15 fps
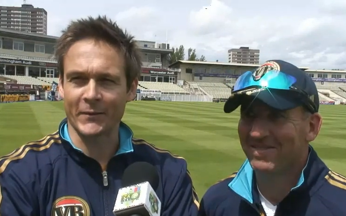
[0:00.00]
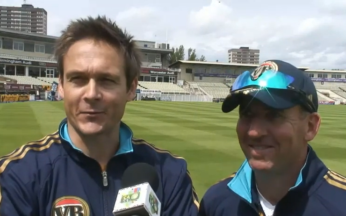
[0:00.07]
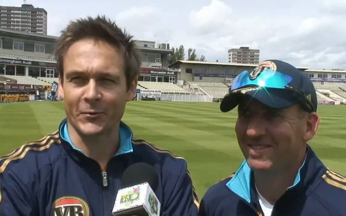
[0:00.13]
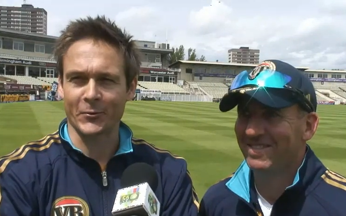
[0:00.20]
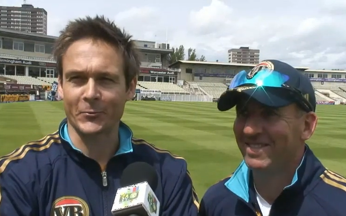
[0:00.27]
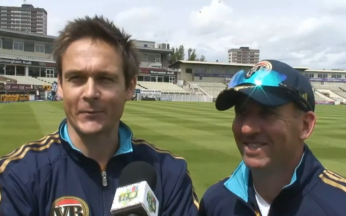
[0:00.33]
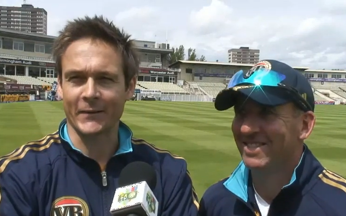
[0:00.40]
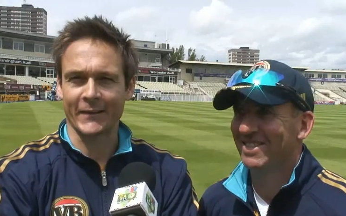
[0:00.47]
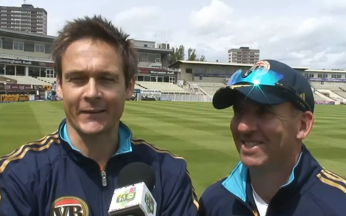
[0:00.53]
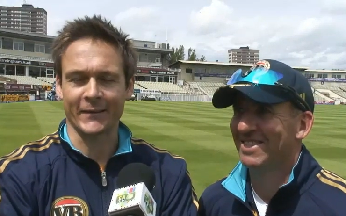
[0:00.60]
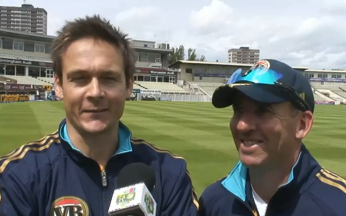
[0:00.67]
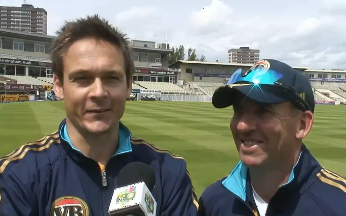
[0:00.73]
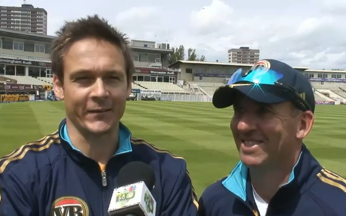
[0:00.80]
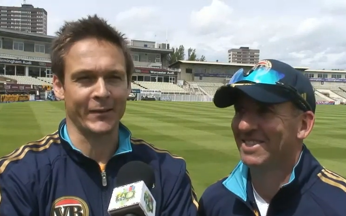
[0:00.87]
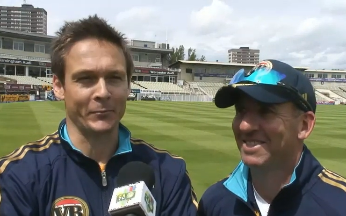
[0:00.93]
Speaker 1: too uh, keen
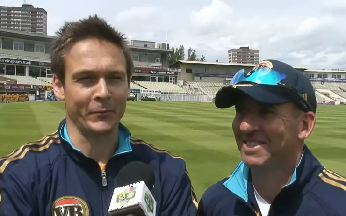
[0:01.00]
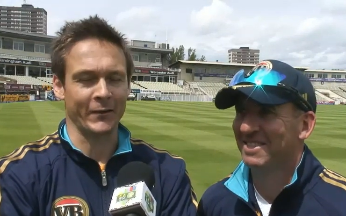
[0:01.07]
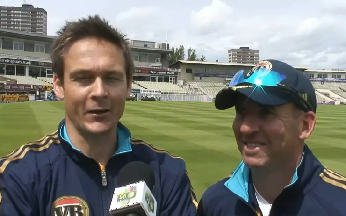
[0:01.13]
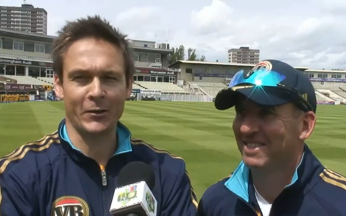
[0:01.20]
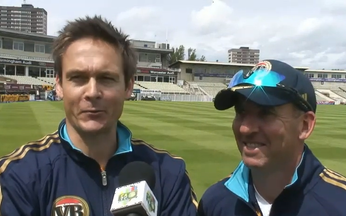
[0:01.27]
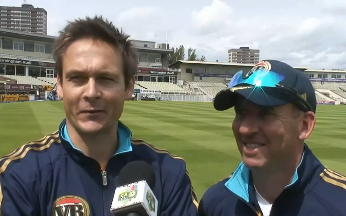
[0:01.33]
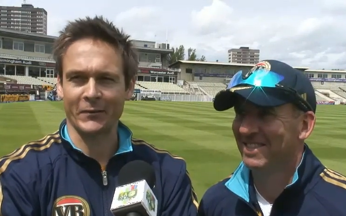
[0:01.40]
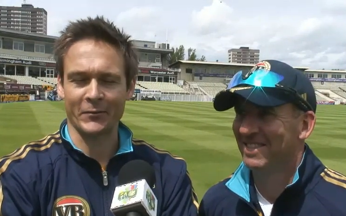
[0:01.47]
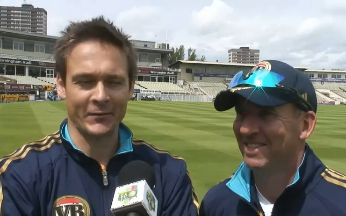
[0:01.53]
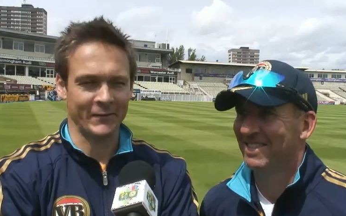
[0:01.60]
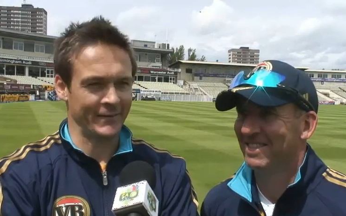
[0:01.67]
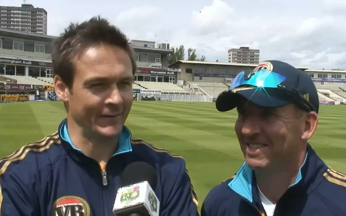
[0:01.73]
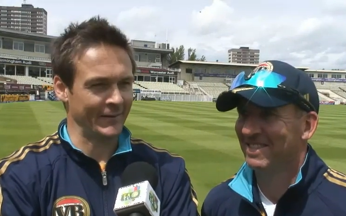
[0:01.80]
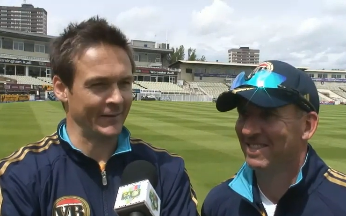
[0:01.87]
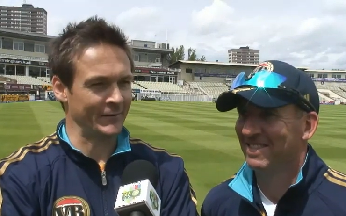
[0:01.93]
to keep it going. I
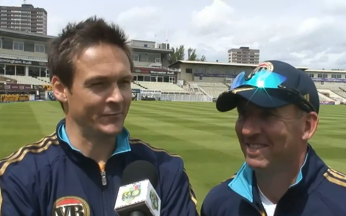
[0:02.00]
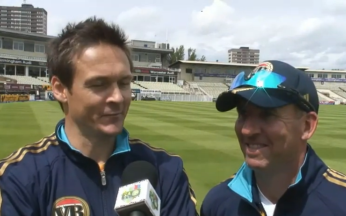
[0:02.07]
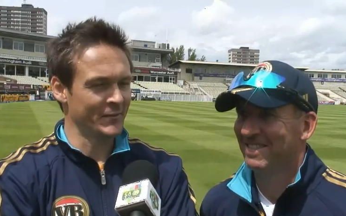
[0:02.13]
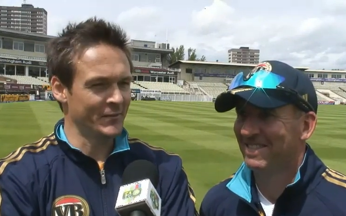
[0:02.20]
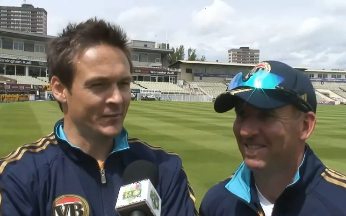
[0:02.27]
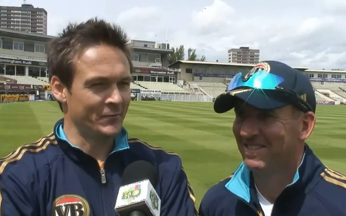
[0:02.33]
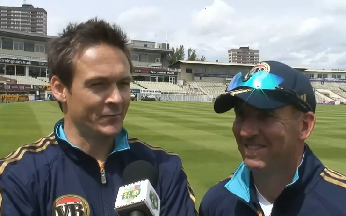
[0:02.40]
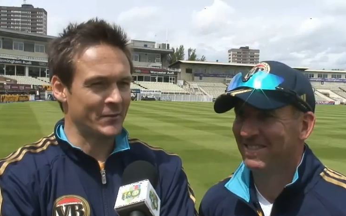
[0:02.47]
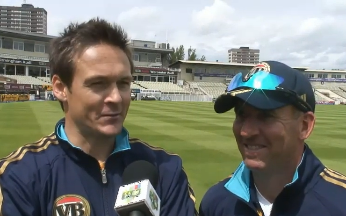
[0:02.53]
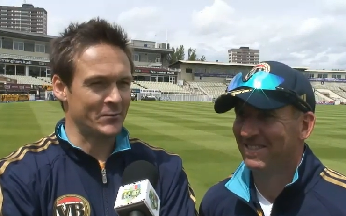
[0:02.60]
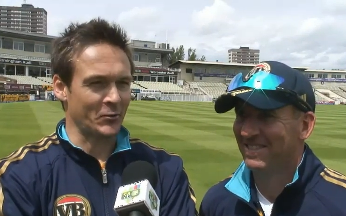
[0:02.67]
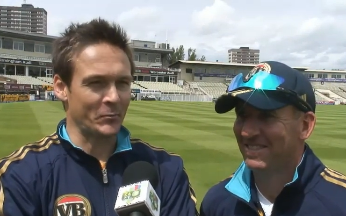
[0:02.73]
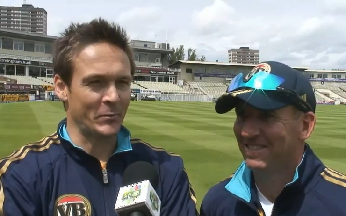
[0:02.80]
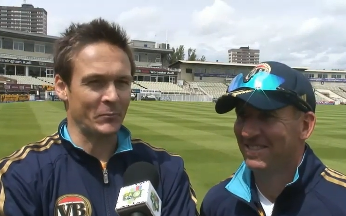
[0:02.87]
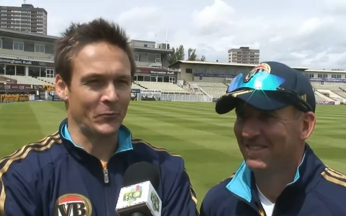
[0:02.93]
think uh, Vinny's got
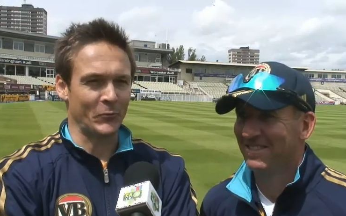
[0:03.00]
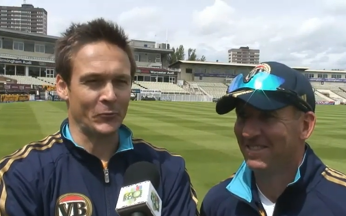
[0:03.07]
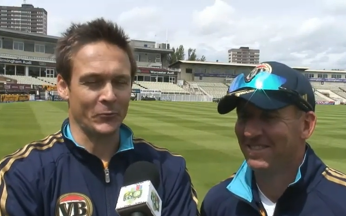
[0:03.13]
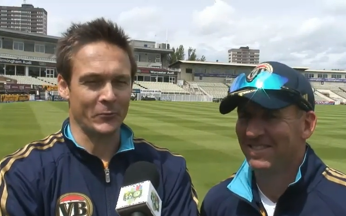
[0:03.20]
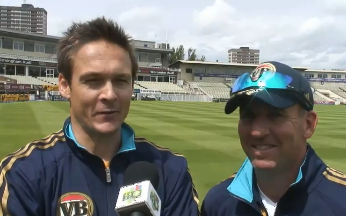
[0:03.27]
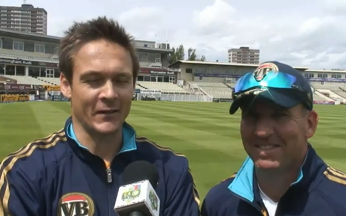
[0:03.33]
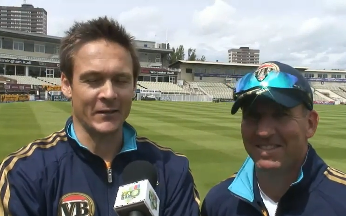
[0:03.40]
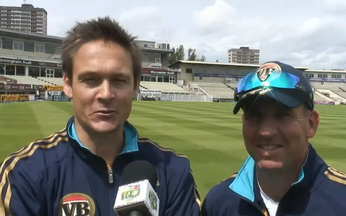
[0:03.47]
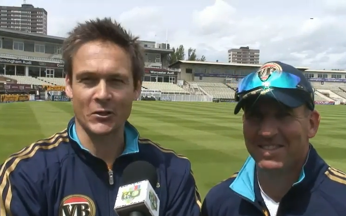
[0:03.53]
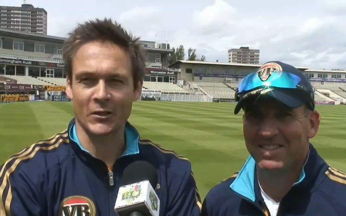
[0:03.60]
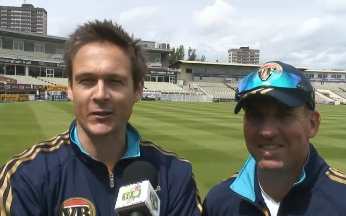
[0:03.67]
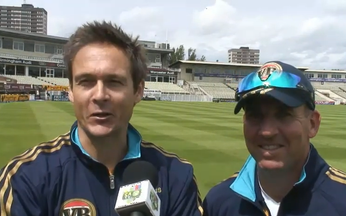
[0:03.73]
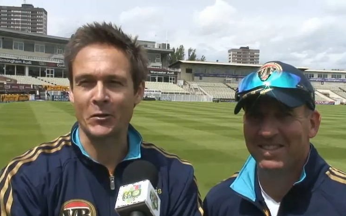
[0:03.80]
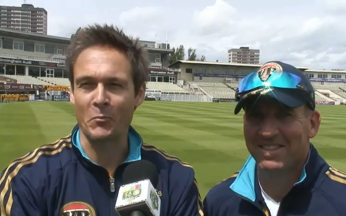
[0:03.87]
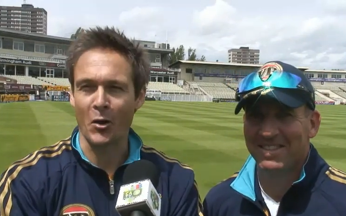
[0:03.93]
a bit more uh,
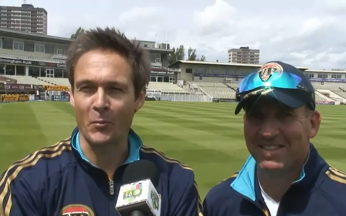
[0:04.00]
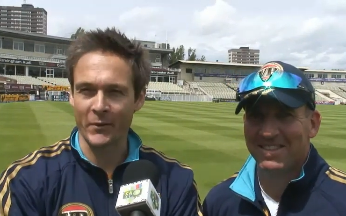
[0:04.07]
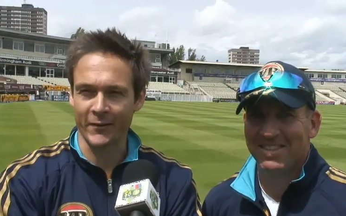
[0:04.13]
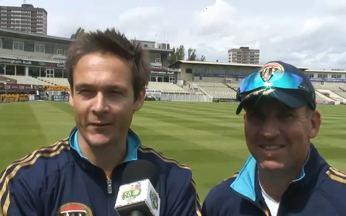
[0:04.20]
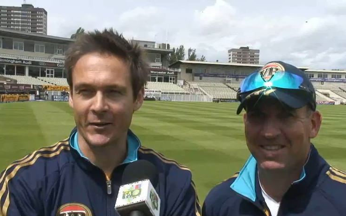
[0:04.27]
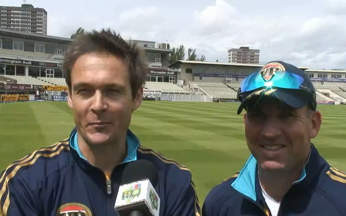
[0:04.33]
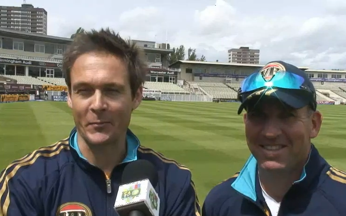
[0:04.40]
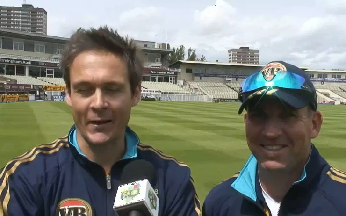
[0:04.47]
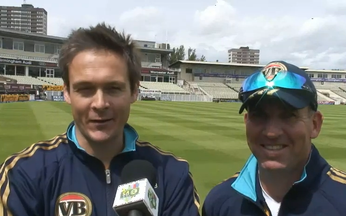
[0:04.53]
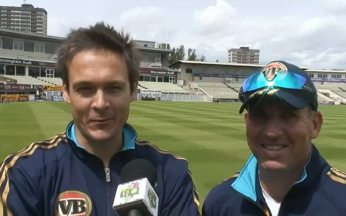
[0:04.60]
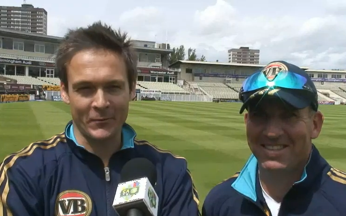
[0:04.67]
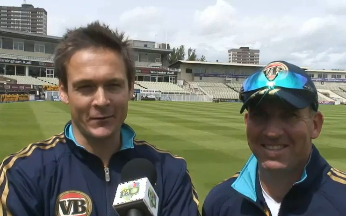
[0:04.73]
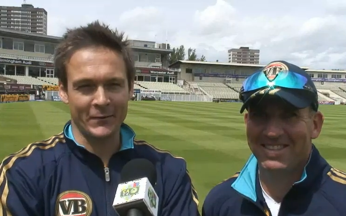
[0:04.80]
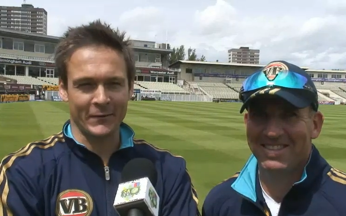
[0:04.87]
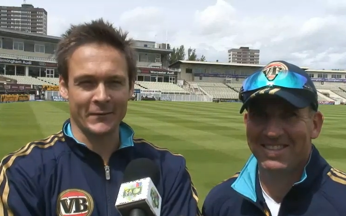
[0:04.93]
agility and mobility about him.
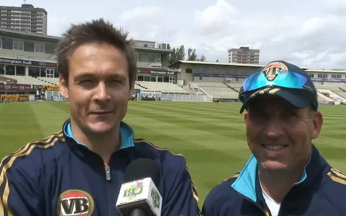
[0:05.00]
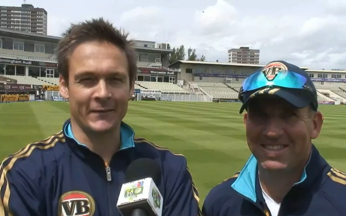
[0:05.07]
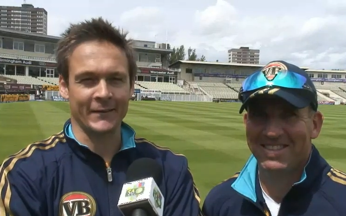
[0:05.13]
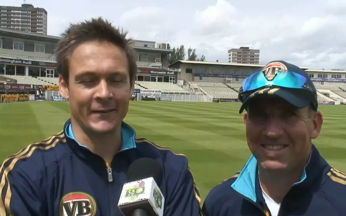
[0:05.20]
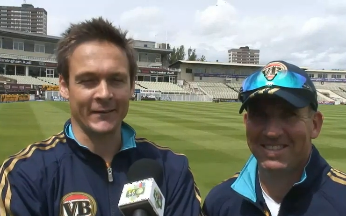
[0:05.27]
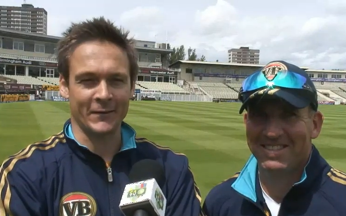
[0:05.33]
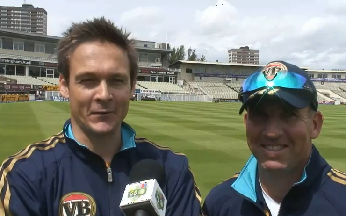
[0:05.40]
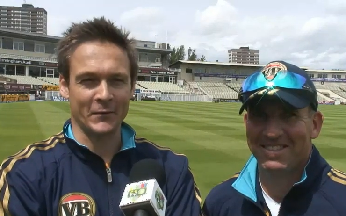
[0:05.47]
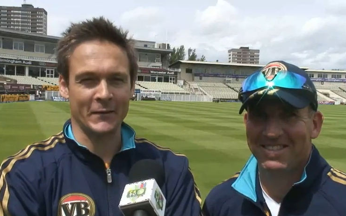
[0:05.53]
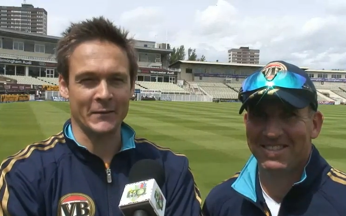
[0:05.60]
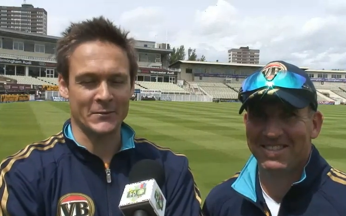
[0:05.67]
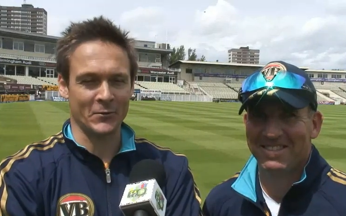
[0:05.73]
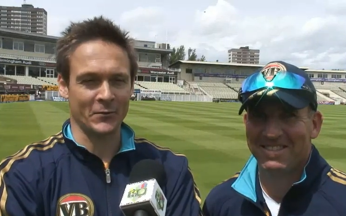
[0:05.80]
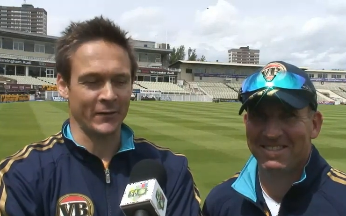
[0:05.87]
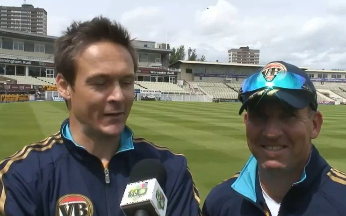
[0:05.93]
He can. Uh, I think he
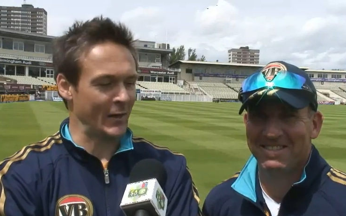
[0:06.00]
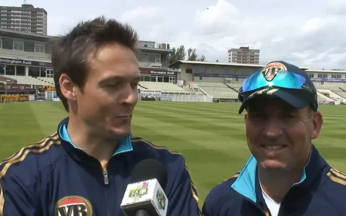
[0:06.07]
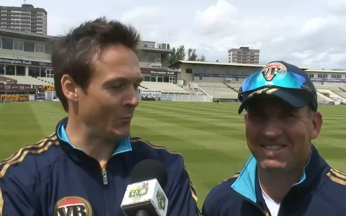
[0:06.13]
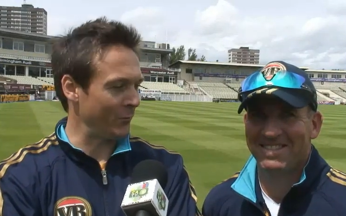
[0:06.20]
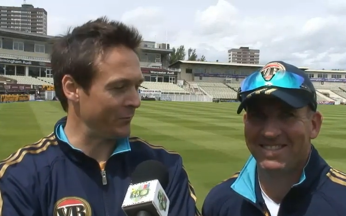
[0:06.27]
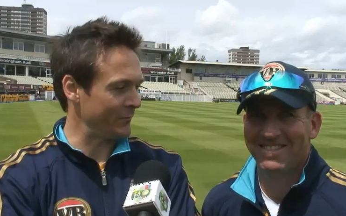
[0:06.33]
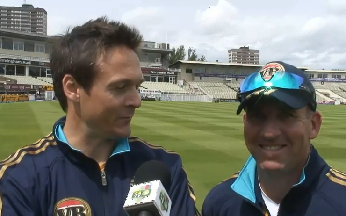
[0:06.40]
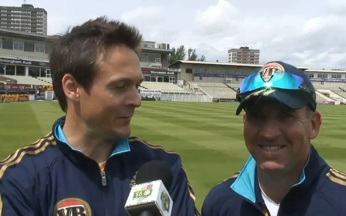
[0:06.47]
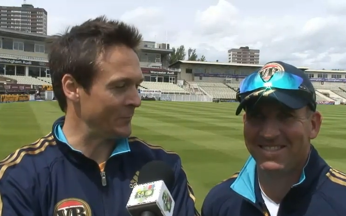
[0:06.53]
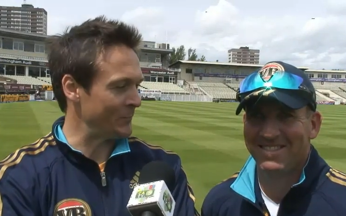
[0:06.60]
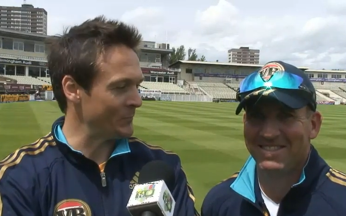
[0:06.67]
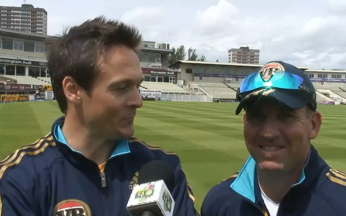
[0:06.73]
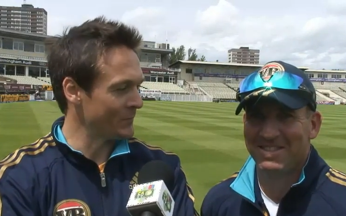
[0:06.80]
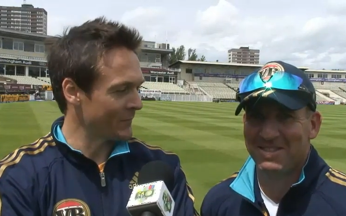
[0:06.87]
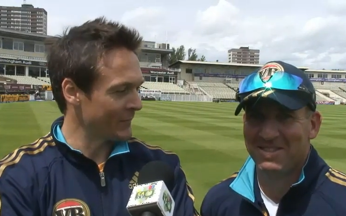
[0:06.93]
certainly came off. Um,